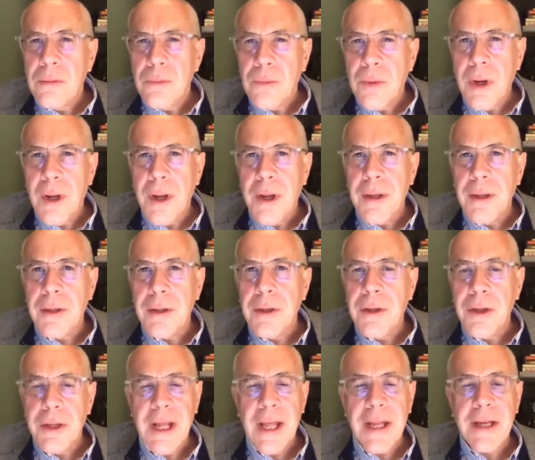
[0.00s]
Right.
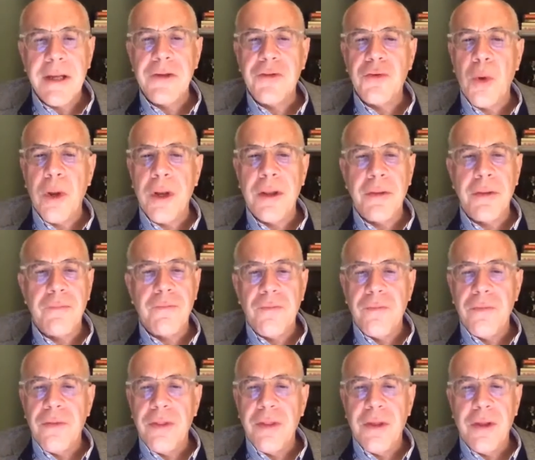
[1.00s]
United is one of
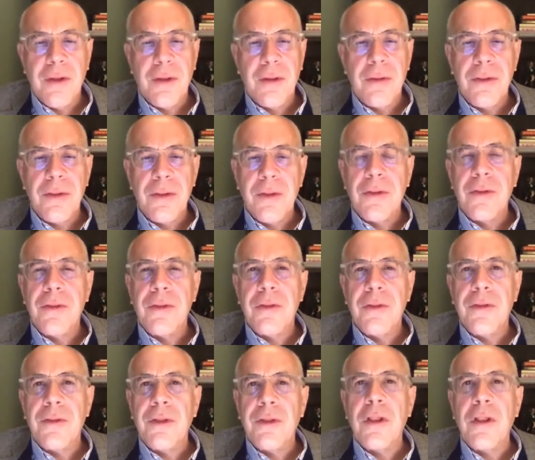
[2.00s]

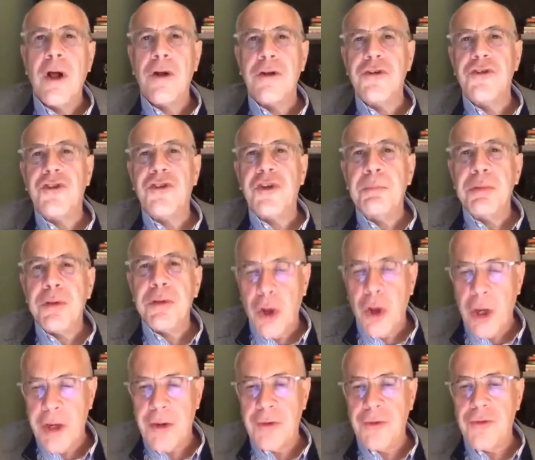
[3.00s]
the largest
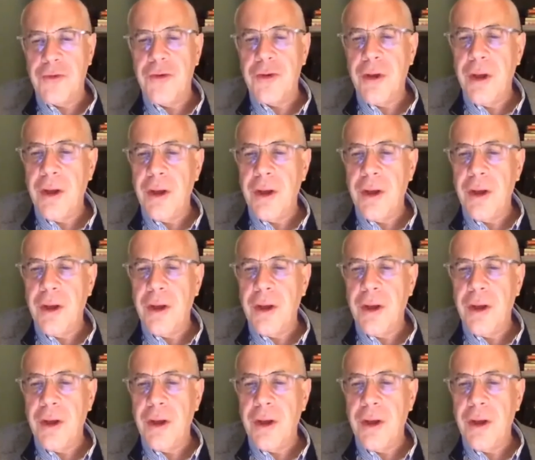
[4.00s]
employers